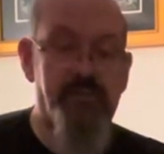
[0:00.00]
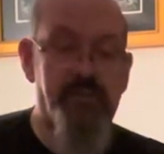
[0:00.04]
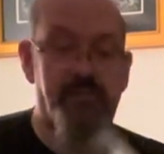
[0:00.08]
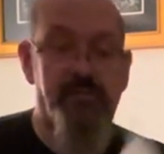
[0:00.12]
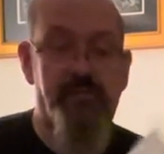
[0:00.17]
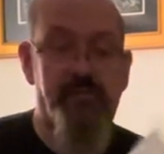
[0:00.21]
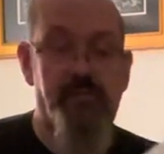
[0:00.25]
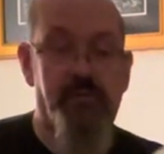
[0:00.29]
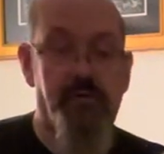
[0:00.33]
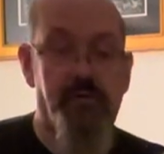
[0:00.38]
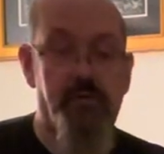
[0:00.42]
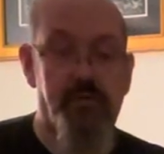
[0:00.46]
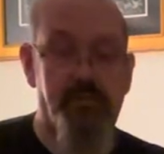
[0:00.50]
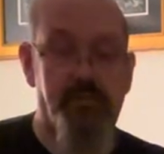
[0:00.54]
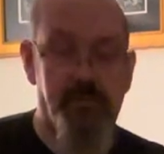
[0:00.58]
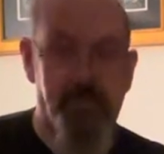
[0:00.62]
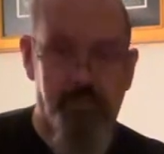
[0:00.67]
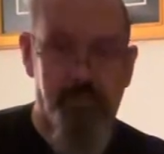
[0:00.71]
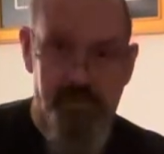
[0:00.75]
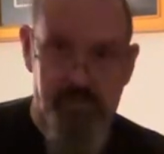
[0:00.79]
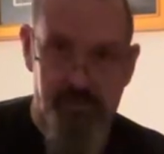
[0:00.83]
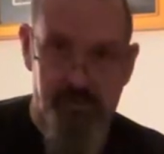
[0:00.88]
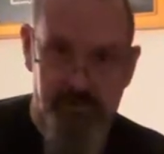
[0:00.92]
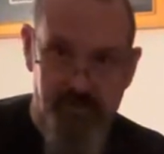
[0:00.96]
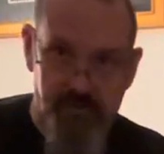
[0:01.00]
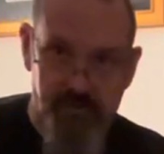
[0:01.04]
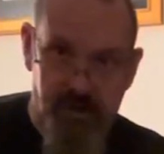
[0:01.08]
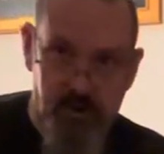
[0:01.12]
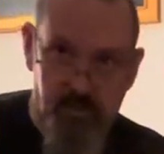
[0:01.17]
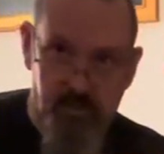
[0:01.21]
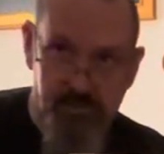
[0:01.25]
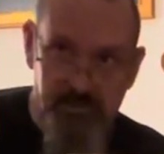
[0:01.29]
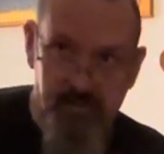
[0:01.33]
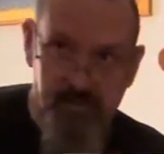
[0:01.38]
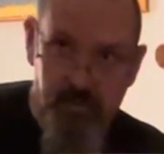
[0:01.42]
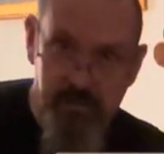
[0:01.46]
the fox, with the snow
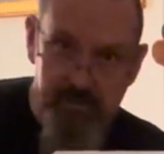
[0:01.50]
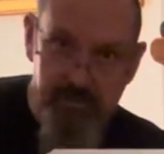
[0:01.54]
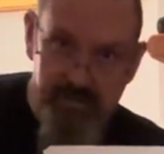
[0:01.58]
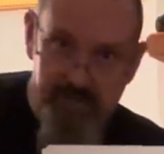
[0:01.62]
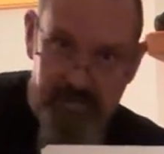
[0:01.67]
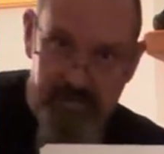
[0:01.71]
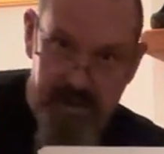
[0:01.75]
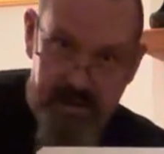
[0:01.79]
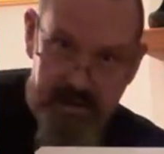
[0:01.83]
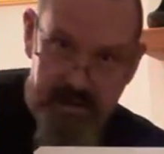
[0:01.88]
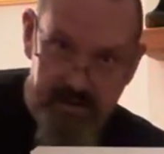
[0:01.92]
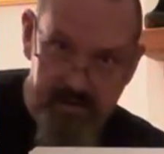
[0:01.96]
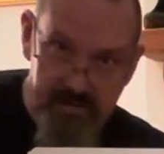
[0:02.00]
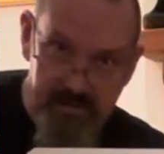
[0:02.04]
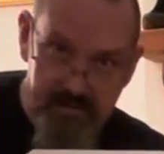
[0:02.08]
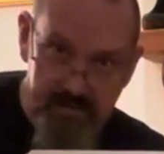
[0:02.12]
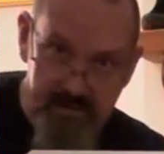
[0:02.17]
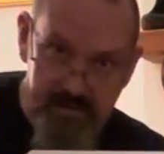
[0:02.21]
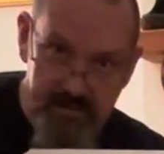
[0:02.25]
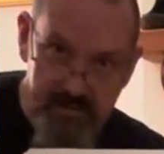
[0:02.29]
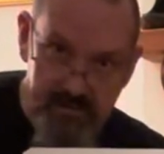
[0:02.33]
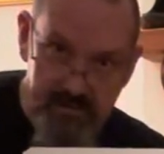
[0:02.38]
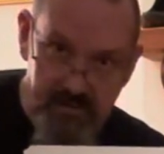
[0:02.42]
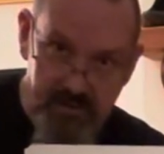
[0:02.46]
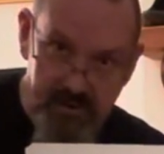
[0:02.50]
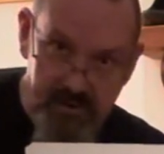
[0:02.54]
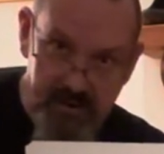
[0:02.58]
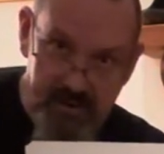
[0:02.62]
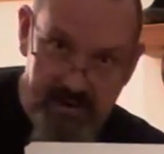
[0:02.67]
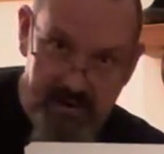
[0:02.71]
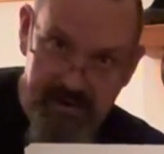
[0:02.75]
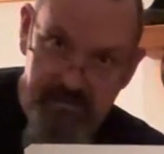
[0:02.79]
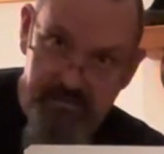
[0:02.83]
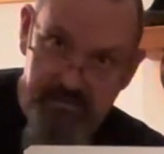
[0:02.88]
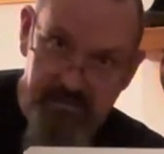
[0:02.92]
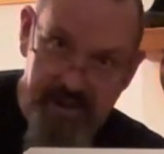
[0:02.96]
on top of his head, looking
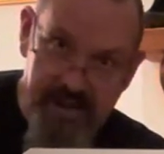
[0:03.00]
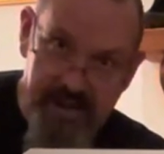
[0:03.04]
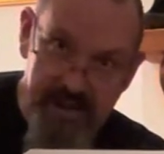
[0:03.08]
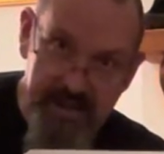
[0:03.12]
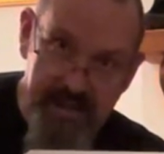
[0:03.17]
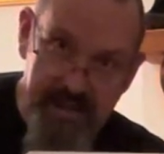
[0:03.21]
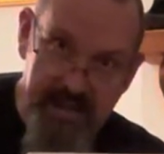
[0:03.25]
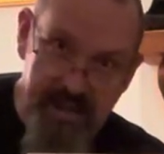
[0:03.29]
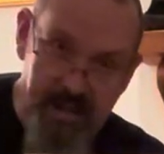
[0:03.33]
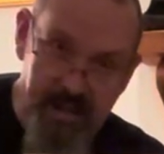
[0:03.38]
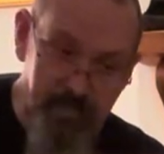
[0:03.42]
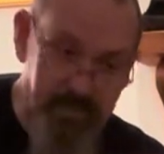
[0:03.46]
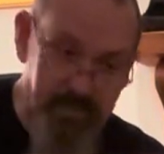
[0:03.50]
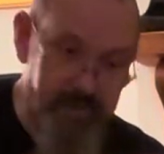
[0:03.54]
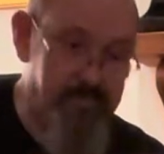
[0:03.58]
like a flat cap.